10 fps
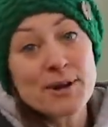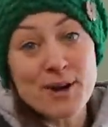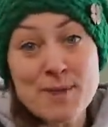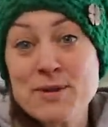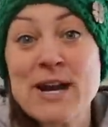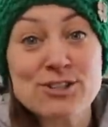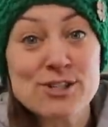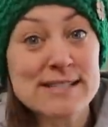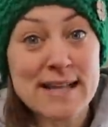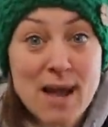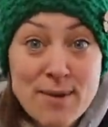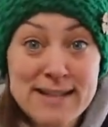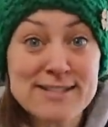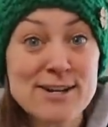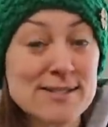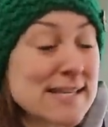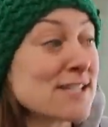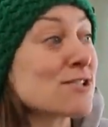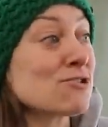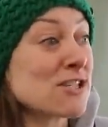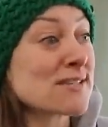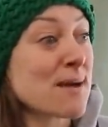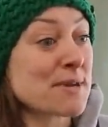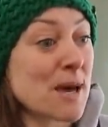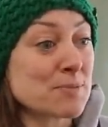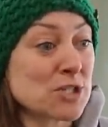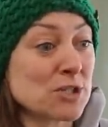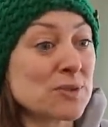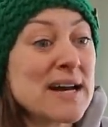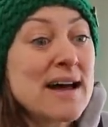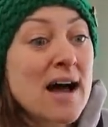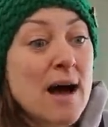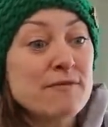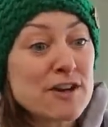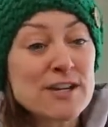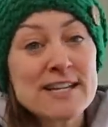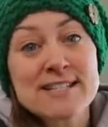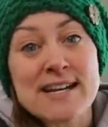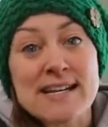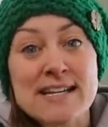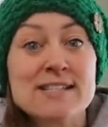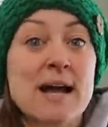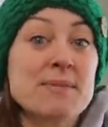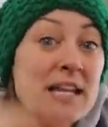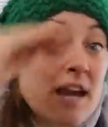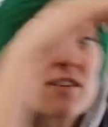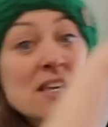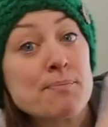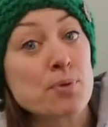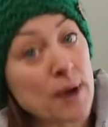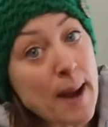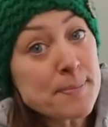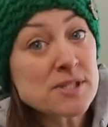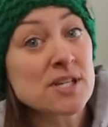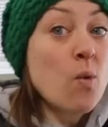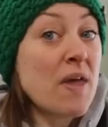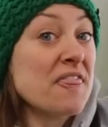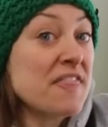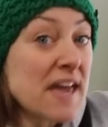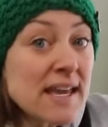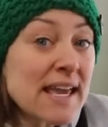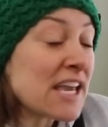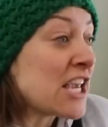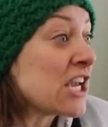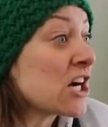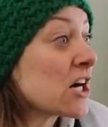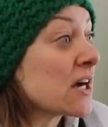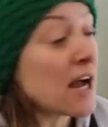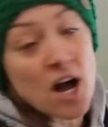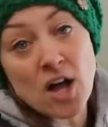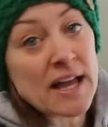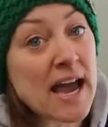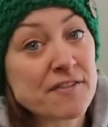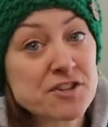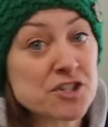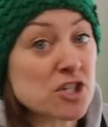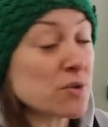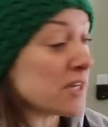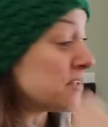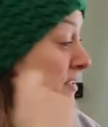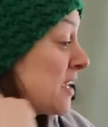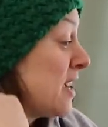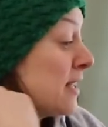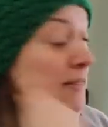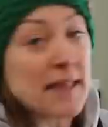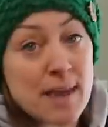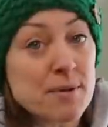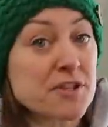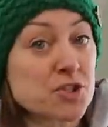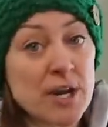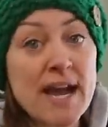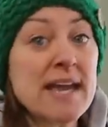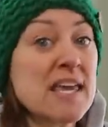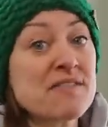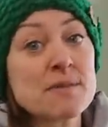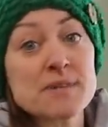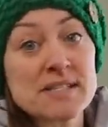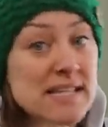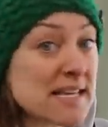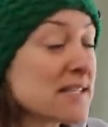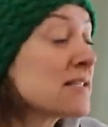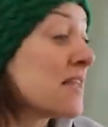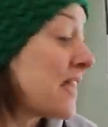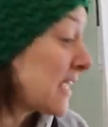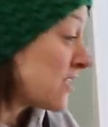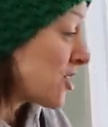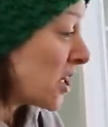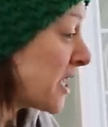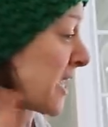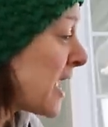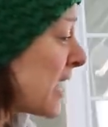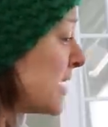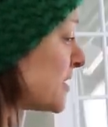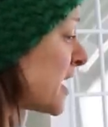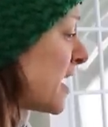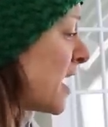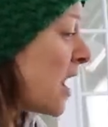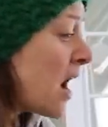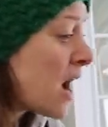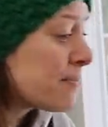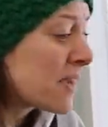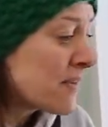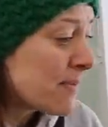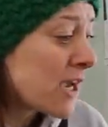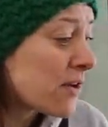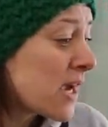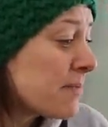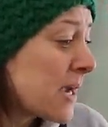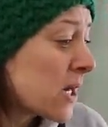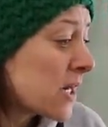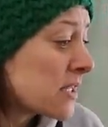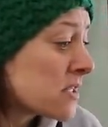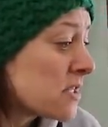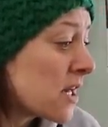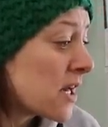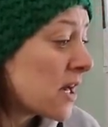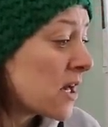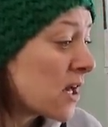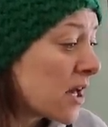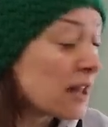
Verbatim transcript: my grandmother actually said I wanna start seeds so she's coming up too. I'm very excited. So I'm getting everything prepped. When they get here, all I have to do is label the tray, give them the seeds and they can start it. And um, giving my grandparents the